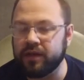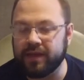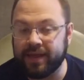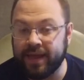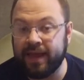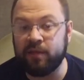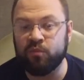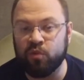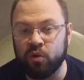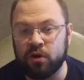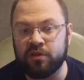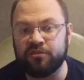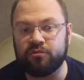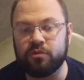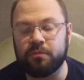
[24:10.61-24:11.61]
game
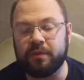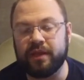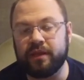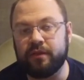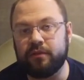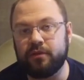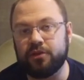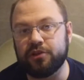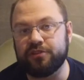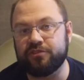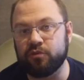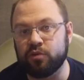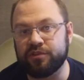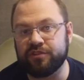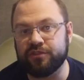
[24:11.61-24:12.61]
wardens would be good
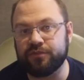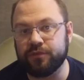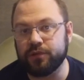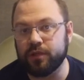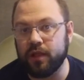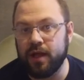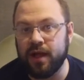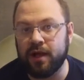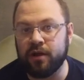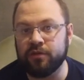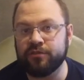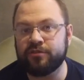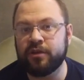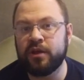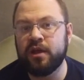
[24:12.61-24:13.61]
sources for
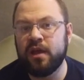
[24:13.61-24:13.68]
laws.